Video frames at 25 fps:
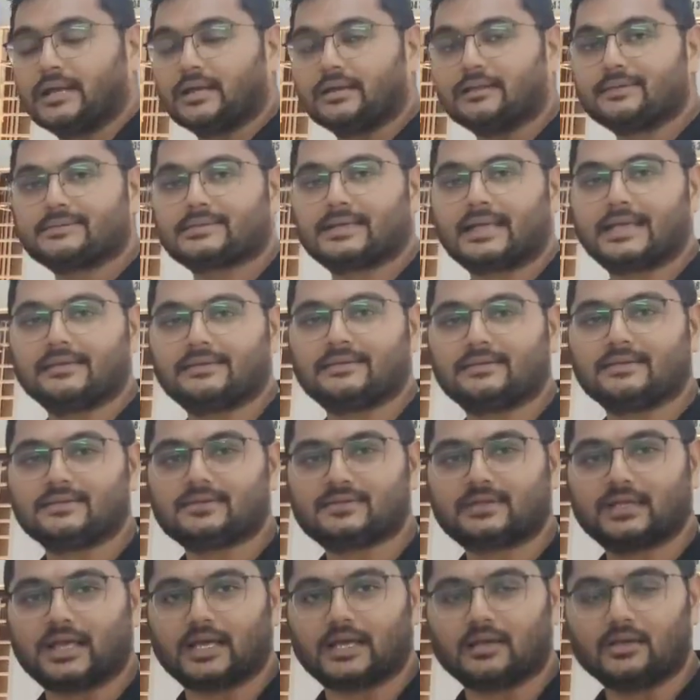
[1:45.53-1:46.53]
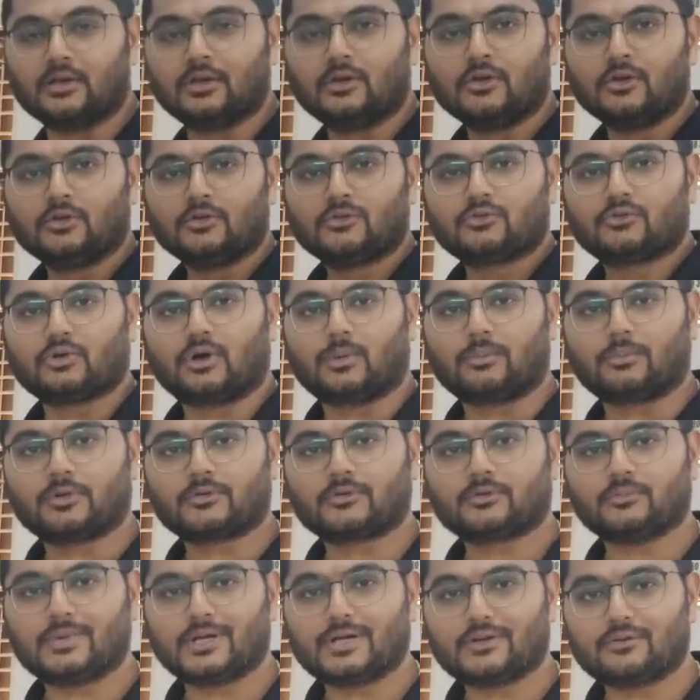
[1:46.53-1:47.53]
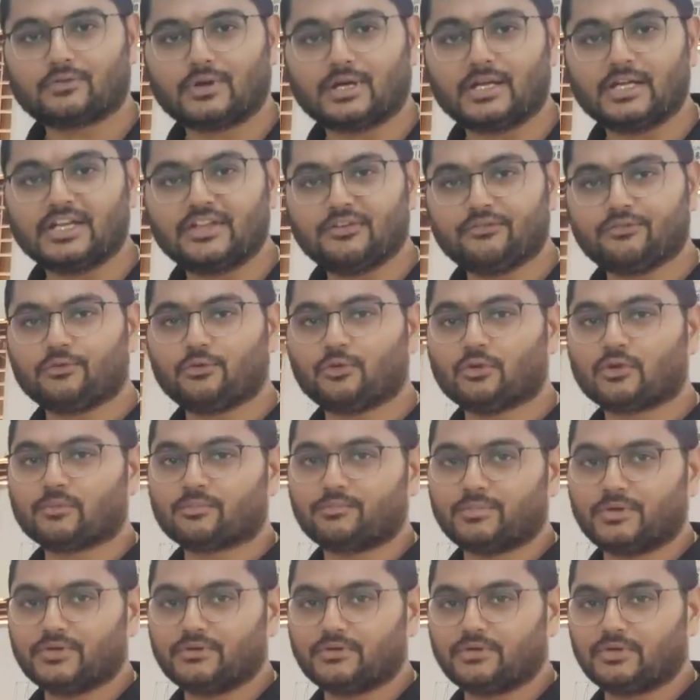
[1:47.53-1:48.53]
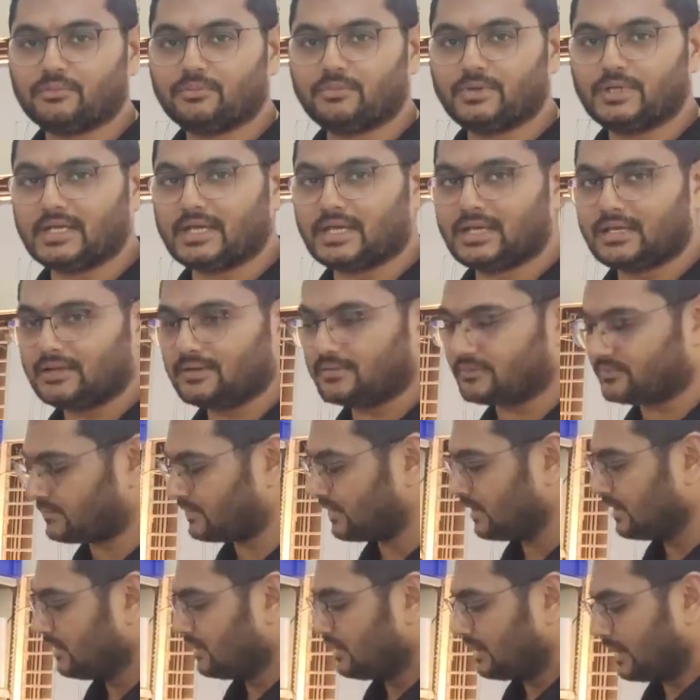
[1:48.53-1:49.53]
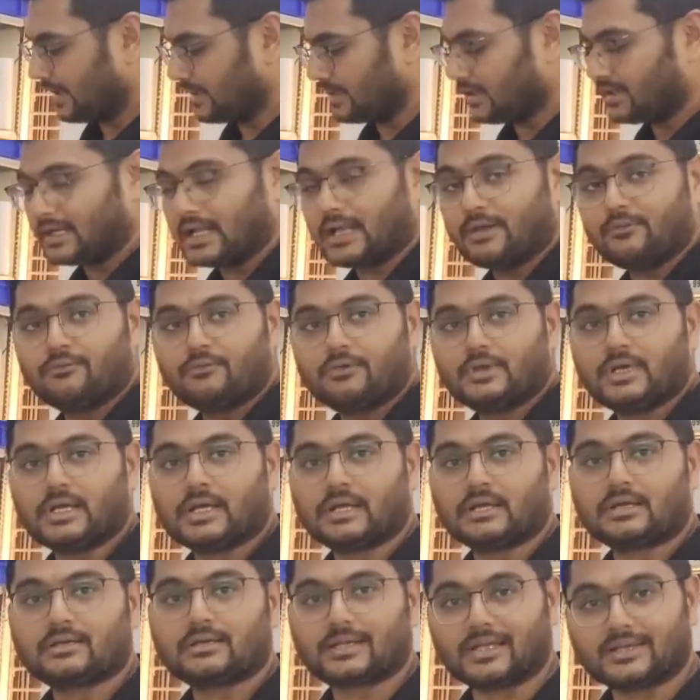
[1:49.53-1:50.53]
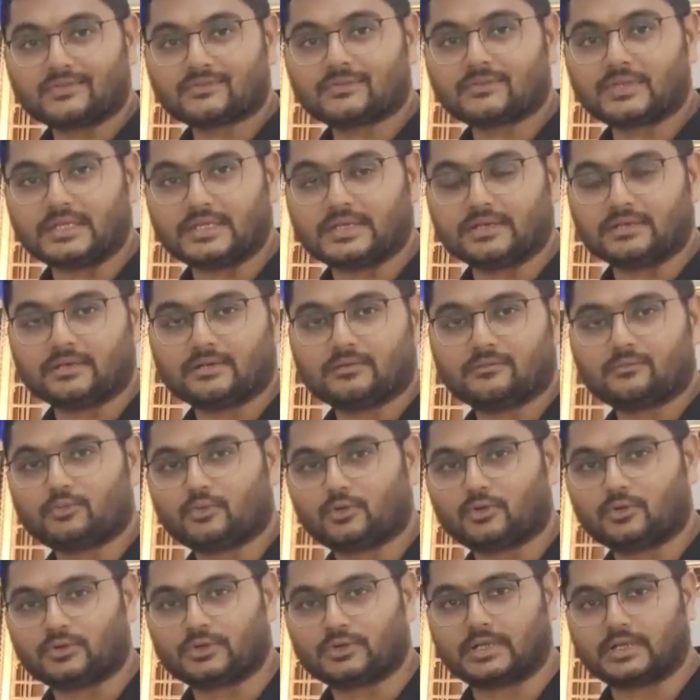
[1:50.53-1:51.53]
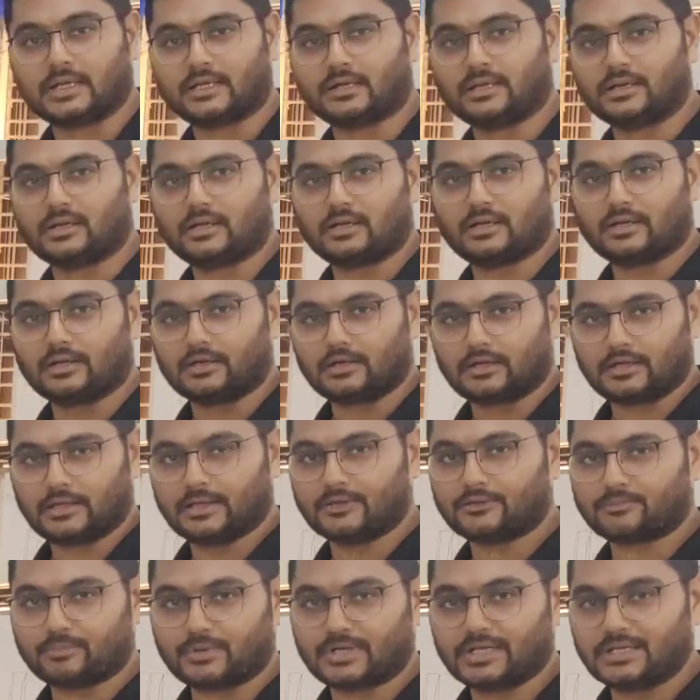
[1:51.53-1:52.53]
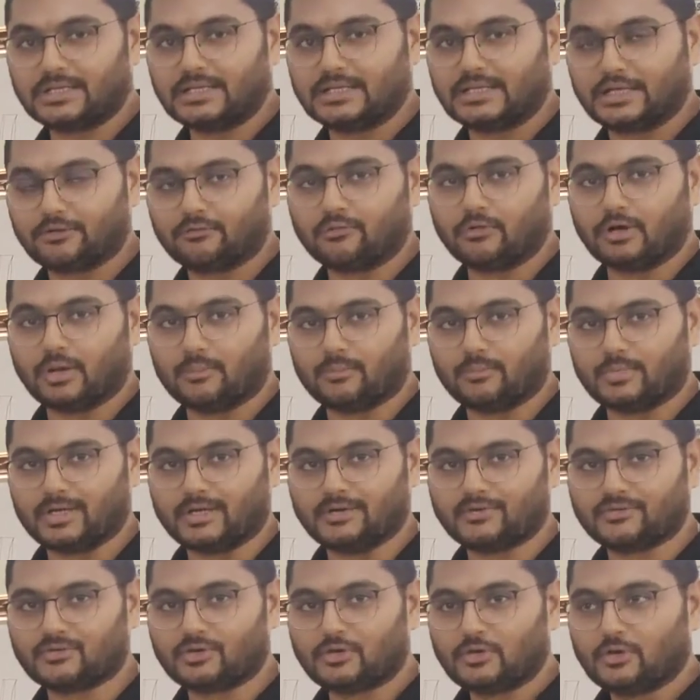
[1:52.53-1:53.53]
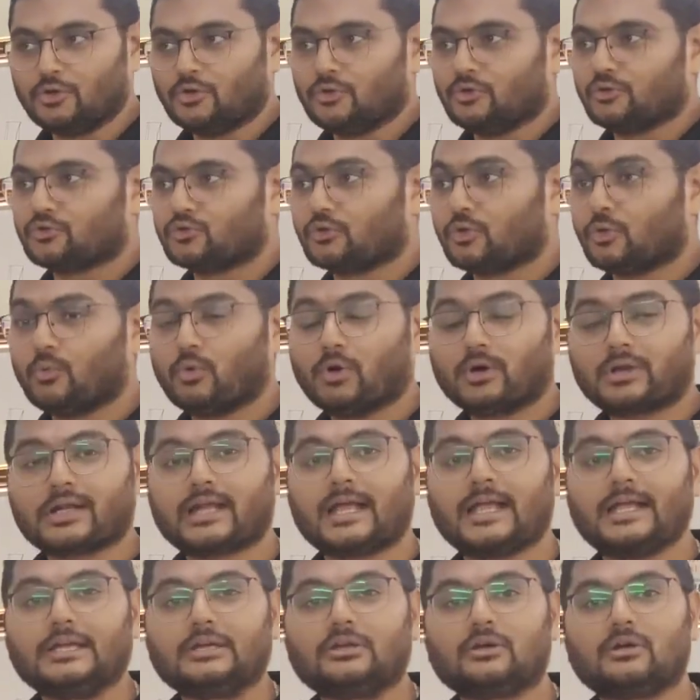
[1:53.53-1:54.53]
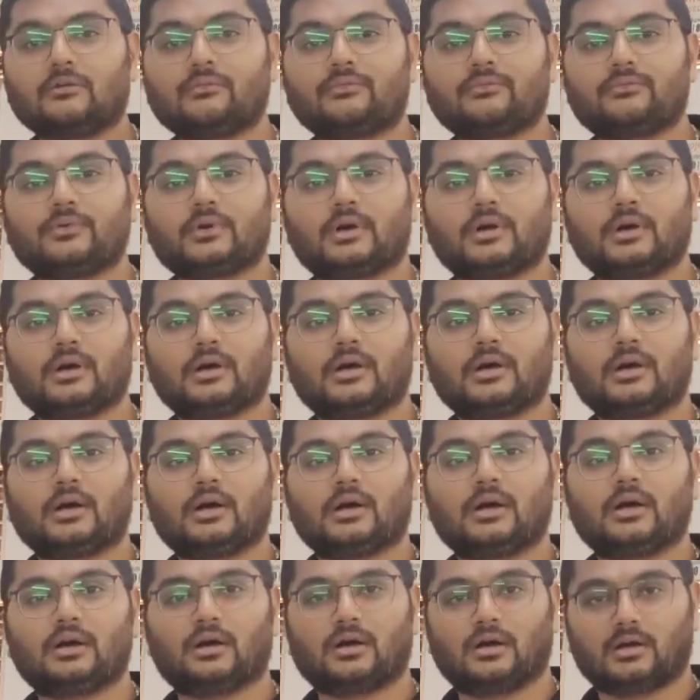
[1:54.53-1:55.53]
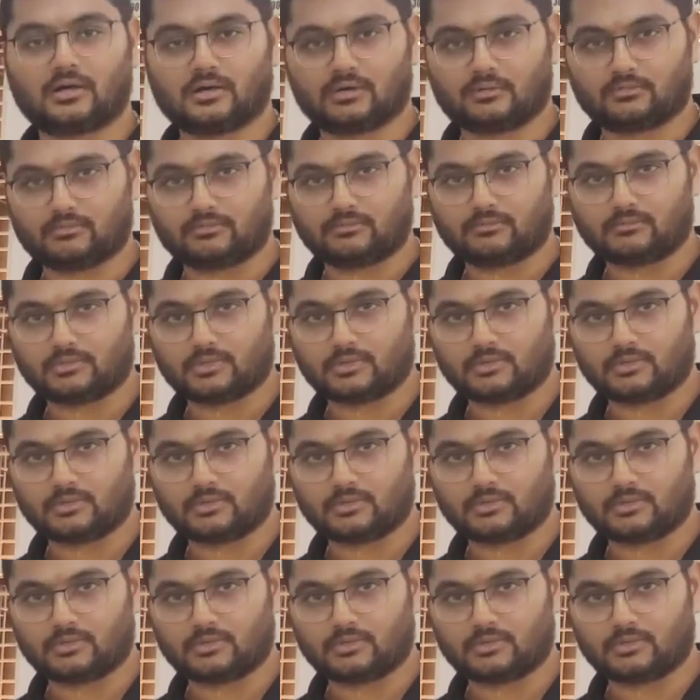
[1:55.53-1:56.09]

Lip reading: panel size is there. So approximate 24 PCBA is at the time we are testing for their as per the requirements. So what kind of